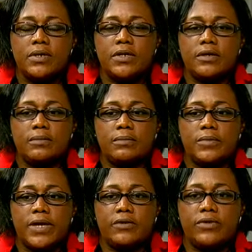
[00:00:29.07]
uh,
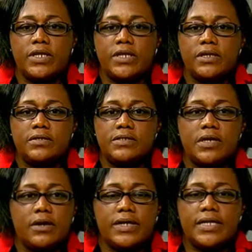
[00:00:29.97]
I really
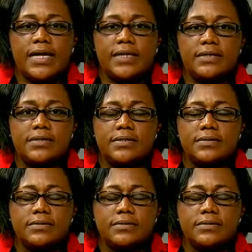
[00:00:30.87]
saw it as,